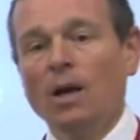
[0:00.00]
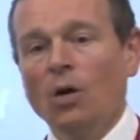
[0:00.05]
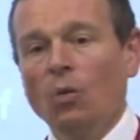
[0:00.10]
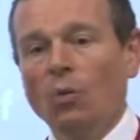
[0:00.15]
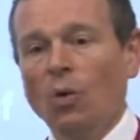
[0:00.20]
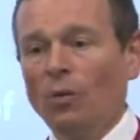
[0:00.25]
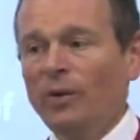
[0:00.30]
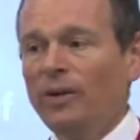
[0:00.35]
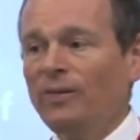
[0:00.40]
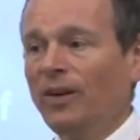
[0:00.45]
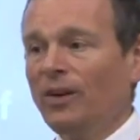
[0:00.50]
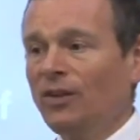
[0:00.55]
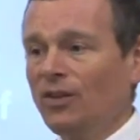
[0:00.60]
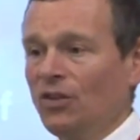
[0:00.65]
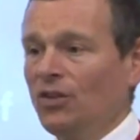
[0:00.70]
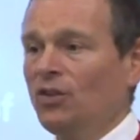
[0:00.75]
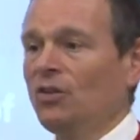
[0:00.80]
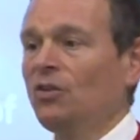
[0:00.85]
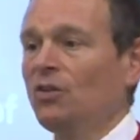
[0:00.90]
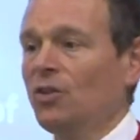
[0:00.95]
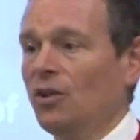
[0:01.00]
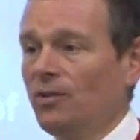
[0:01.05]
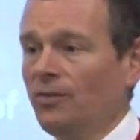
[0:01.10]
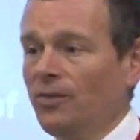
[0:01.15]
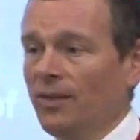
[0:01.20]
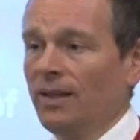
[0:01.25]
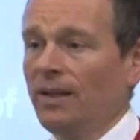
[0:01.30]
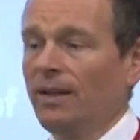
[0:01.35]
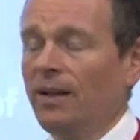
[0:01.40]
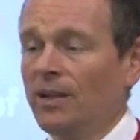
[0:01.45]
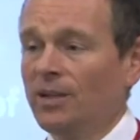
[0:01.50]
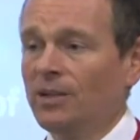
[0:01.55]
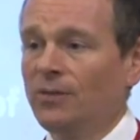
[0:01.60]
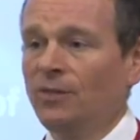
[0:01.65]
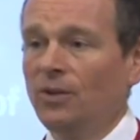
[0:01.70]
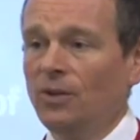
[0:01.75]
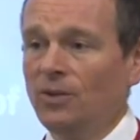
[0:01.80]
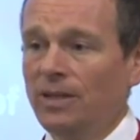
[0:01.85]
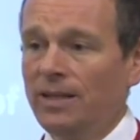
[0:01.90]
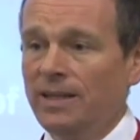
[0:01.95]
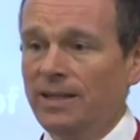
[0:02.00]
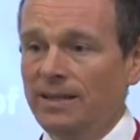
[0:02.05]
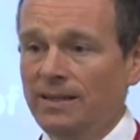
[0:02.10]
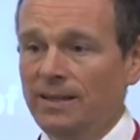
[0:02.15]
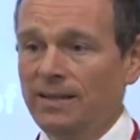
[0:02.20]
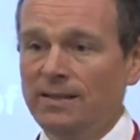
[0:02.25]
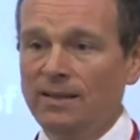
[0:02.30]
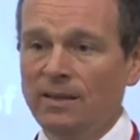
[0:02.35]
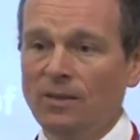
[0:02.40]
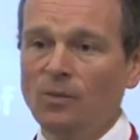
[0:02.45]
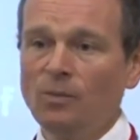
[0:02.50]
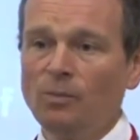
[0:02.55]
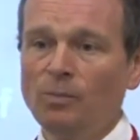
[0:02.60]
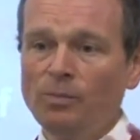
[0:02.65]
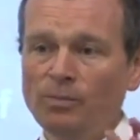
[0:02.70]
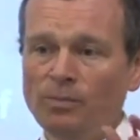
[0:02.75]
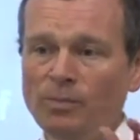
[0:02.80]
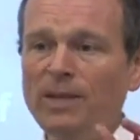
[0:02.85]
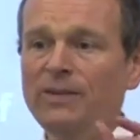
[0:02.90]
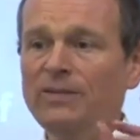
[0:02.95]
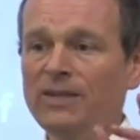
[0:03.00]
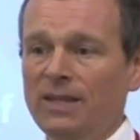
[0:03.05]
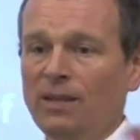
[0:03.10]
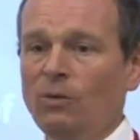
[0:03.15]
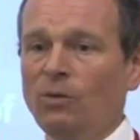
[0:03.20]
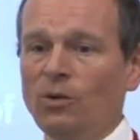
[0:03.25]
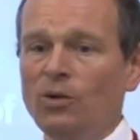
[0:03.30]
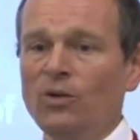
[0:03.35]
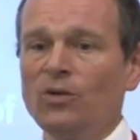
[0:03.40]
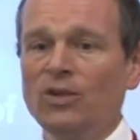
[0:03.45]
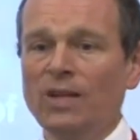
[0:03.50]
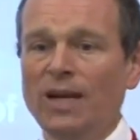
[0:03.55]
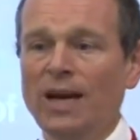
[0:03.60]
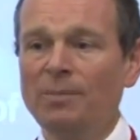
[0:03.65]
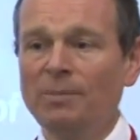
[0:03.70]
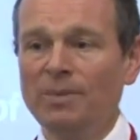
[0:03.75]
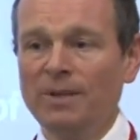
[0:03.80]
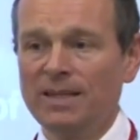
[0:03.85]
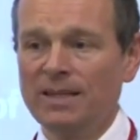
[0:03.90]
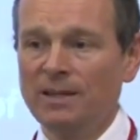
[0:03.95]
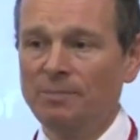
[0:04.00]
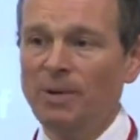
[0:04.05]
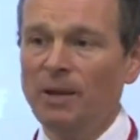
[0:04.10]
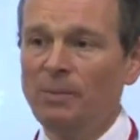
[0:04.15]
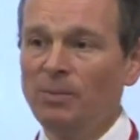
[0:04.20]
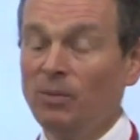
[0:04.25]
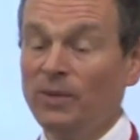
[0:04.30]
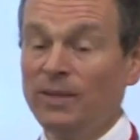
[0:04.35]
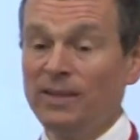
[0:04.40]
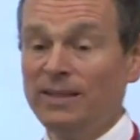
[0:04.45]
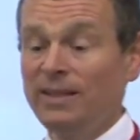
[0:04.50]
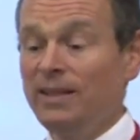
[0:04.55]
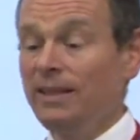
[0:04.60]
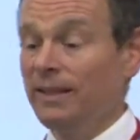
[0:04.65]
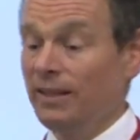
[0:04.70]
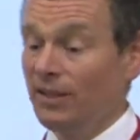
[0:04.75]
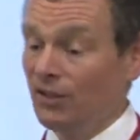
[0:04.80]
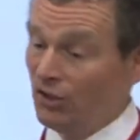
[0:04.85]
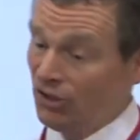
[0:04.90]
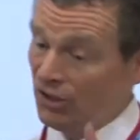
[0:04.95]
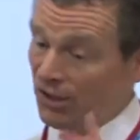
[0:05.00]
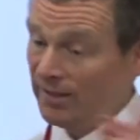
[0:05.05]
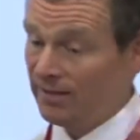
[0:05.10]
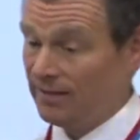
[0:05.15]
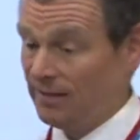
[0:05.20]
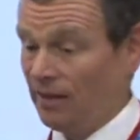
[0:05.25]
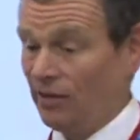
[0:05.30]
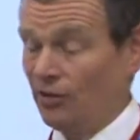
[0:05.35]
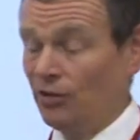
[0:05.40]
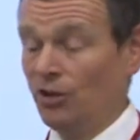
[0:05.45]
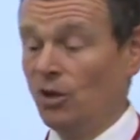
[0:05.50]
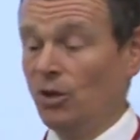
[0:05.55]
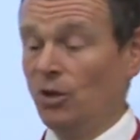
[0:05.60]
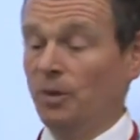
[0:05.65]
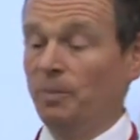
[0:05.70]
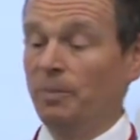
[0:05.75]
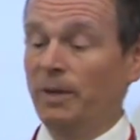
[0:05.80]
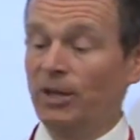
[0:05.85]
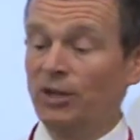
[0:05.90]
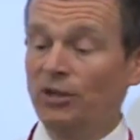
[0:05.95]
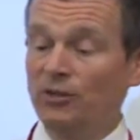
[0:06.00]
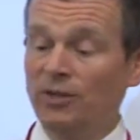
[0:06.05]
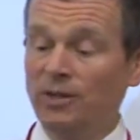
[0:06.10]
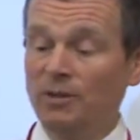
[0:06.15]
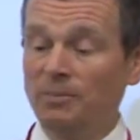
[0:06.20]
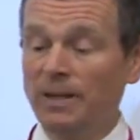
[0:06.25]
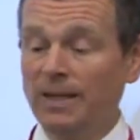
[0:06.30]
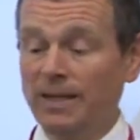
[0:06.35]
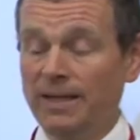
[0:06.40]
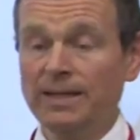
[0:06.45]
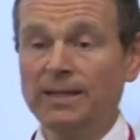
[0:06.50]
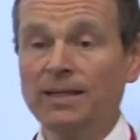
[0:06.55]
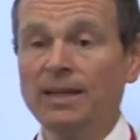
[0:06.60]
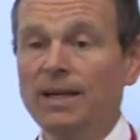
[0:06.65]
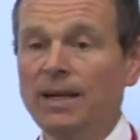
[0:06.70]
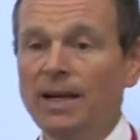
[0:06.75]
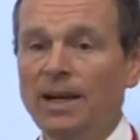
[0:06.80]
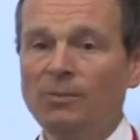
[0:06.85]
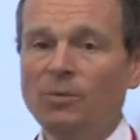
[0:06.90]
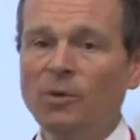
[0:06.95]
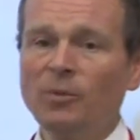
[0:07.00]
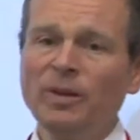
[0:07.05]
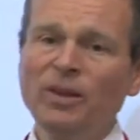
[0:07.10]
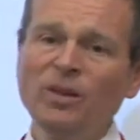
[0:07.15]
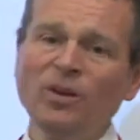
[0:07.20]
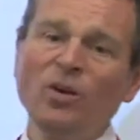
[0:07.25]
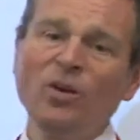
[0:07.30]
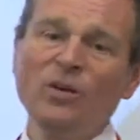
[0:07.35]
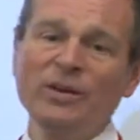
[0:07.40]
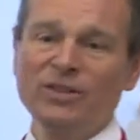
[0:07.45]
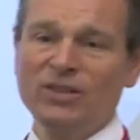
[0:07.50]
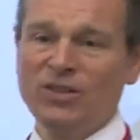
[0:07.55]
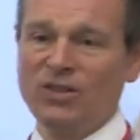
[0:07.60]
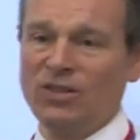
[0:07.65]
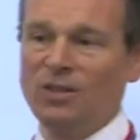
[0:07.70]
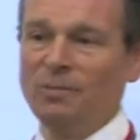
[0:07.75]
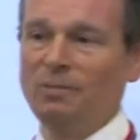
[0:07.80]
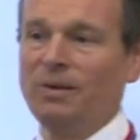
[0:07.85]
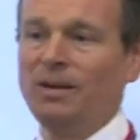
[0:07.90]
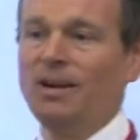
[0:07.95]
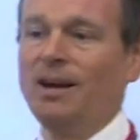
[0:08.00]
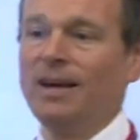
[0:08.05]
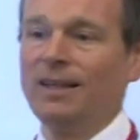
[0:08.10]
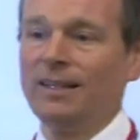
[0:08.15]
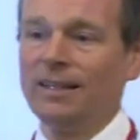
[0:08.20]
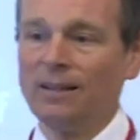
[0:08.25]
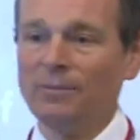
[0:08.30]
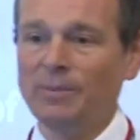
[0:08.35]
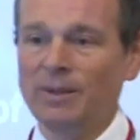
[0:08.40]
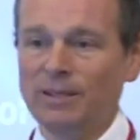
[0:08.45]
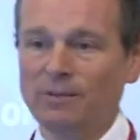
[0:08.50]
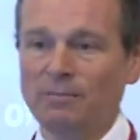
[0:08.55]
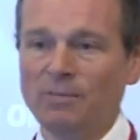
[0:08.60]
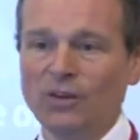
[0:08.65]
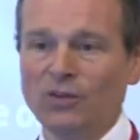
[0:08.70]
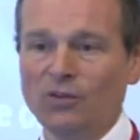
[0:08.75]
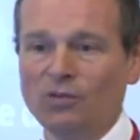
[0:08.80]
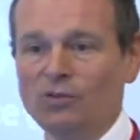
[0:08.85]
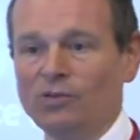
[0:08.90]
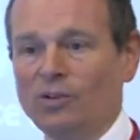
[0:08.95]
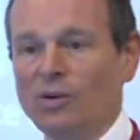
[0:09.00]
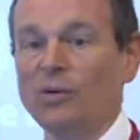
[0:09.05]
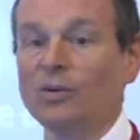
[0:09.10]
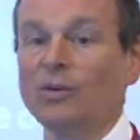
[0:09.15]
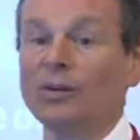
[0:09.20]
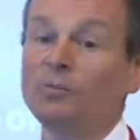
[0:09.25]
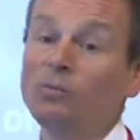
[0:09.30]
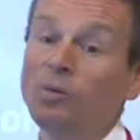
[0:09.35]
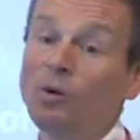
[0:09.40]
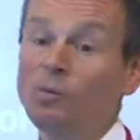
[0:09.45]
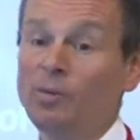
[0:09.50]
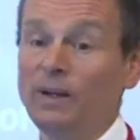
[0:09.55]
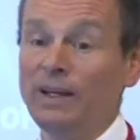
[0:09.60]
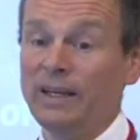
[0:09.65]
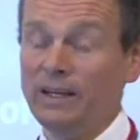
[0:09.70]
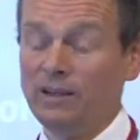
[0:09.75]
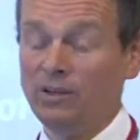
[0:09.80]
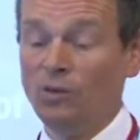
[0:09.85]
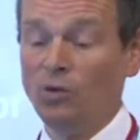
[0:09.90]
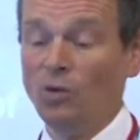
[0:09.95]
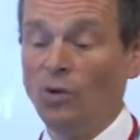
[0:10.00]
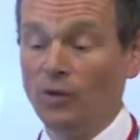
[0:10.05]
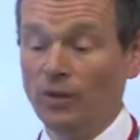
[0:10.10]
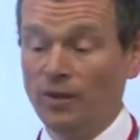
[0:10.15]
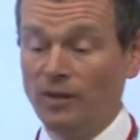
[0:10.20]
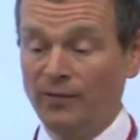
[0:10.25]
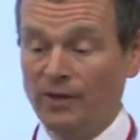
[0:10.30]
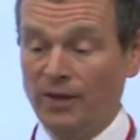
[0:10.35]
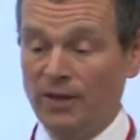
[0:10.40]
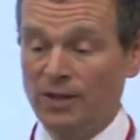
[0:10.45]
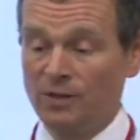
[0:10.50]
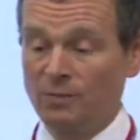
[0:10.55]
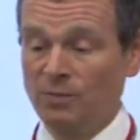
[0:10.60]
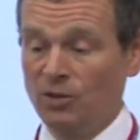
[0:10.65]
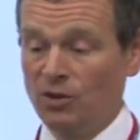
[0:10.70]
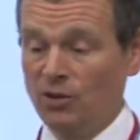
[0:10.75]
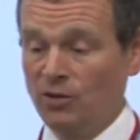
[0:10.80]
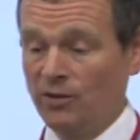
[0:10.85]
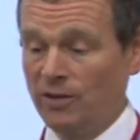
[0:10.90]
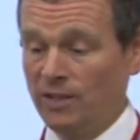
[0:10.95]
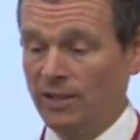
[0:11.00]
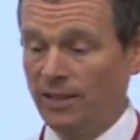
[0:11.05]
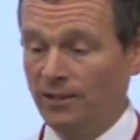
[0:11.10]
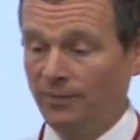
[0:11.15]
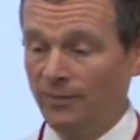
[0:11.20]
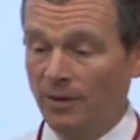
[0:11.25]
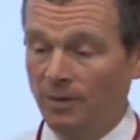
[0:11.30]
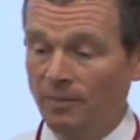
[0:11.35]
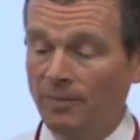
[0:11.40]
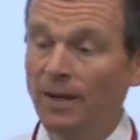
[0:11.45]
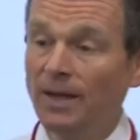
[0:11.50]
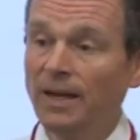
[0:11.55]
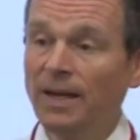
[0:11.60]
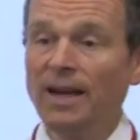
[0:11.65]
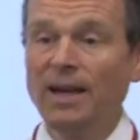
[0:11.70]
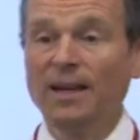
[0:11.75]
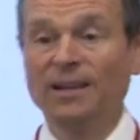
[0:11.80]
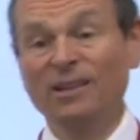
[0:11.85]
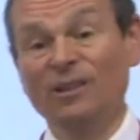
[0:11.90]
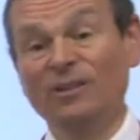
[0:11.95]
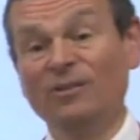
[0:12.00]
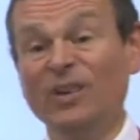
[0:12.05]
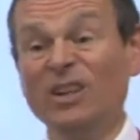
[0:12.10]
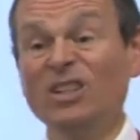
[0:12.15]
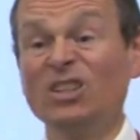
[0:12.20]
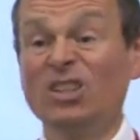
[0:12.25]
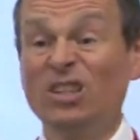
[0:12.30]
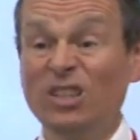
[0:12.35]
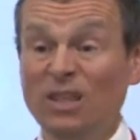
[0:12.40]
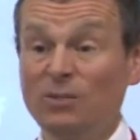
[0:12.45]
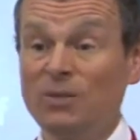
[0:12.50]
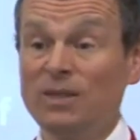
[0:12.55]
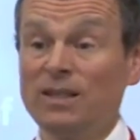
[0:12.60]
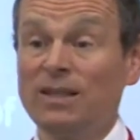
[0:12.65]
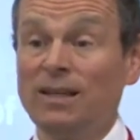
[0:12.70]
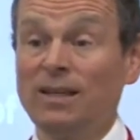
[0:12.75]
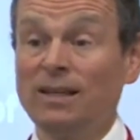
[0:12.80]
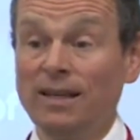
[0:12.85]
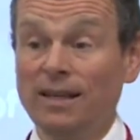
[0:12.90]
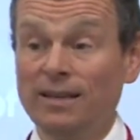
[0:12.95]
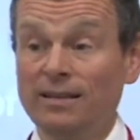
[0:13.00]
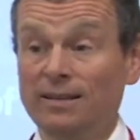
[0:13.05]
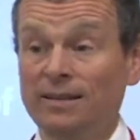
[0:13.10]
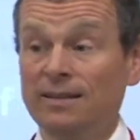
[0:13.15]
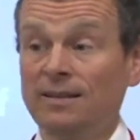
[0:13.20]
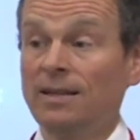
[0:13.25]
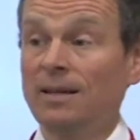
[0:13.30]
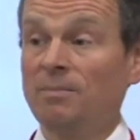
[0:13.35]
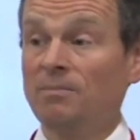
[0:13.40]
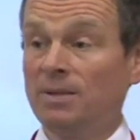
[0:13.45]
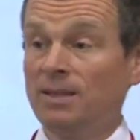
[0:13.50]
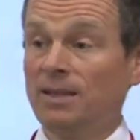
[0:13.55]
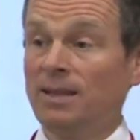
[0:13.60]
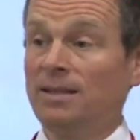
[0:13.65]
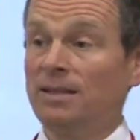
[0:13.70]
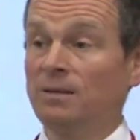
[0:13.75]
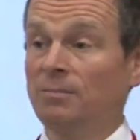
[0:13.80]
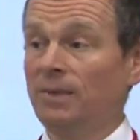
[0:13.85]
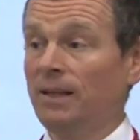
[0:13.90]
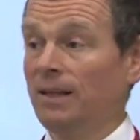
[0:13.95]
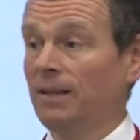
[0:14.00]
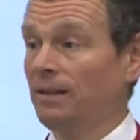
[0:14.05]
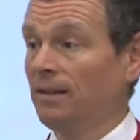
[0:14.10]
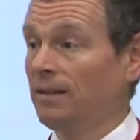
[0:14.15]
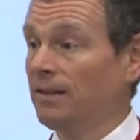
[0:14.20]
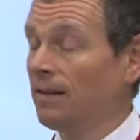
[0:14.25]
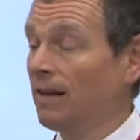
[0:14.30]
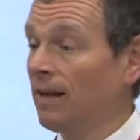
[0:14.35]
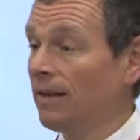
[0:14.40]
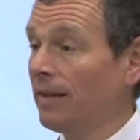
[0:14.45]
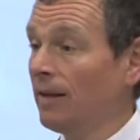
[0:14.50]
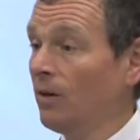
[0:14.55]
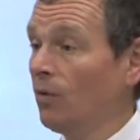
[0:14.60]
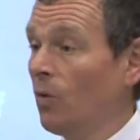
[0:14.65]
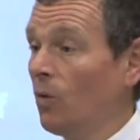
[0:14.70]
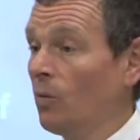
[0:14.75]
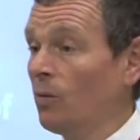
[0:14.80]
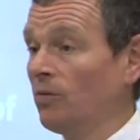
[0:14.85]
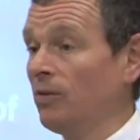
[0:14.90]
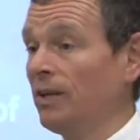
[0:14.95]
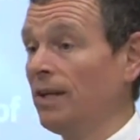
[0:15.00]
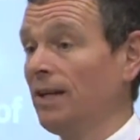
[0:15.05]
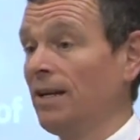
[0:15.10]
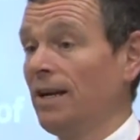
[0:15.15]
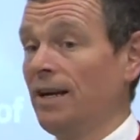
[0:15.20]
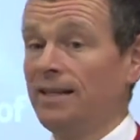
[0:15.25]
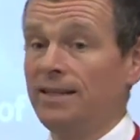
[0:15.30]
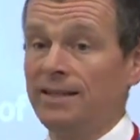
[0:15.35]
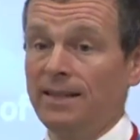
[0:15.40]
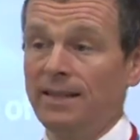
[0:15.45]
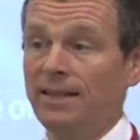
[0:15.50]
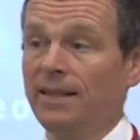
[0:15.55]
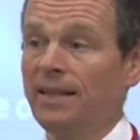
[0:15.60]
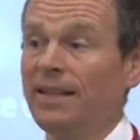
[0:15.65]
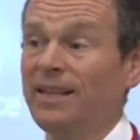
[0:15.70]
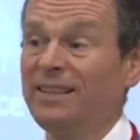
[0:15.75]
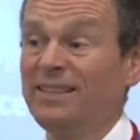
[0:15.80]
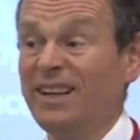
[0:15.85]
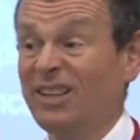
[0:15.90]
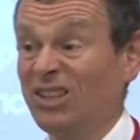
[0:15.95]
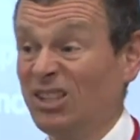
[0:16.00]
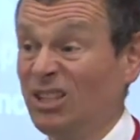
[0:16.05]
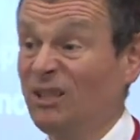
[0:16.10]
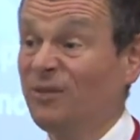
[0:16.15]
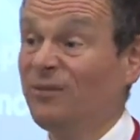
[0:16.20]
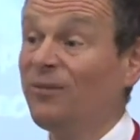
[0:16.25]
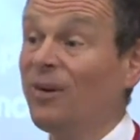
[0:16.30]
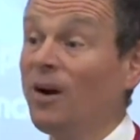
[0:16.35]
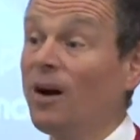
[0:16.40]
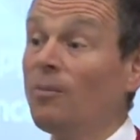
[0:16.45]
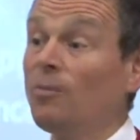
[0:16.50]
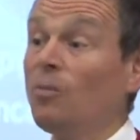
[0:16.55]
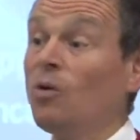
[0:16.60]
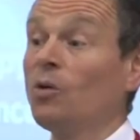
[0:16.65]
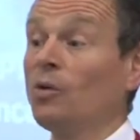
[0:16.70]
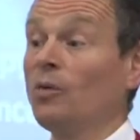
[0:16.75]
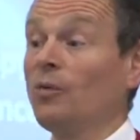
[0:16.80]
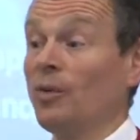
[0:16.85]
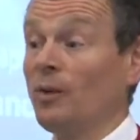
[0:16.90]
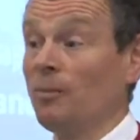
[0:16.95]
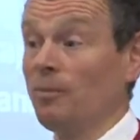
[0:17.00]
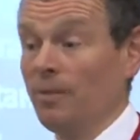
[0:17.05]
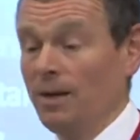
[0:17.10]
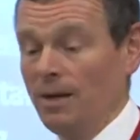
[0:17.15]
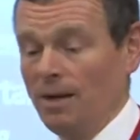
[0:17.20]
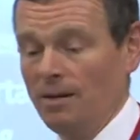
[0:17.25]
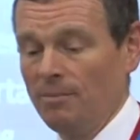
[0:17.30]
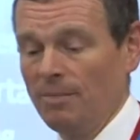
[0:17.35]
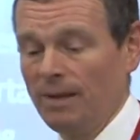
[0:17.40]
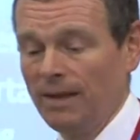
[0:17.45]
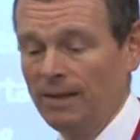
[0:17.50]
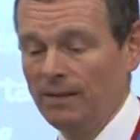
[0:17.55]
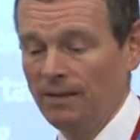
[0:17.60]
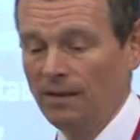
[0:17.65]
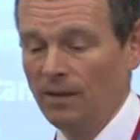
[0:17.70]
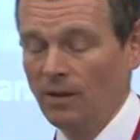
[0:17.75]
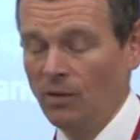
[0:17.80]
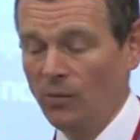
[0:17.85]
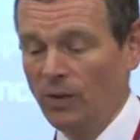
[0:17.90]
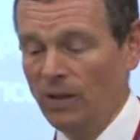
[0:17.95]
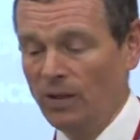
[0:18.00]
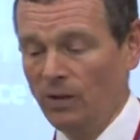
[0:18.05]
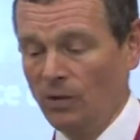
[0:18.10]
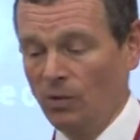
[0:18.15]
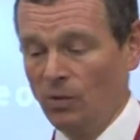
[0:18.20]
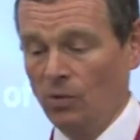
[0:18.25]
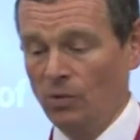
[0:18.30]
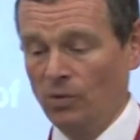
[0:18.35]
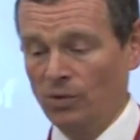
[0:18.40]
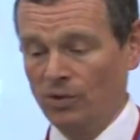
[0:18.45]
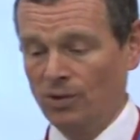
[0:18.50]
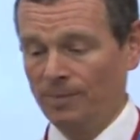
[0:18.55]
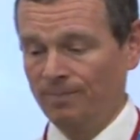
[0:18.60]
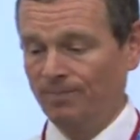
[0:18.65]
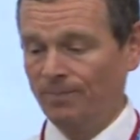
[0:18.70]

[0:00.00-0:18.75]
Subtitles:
What we've understood over the last few years is that previously what used to happen is people would see these GISTs, and I'll show you a picture in a minute, and probably thought, oh, it's just a benign little bit of muscle growth, and probably ignored the vast majority of them. And conventionally it was said less than 10% are malignant. And I think what we're realising is actually far more of them are malignant than we thought.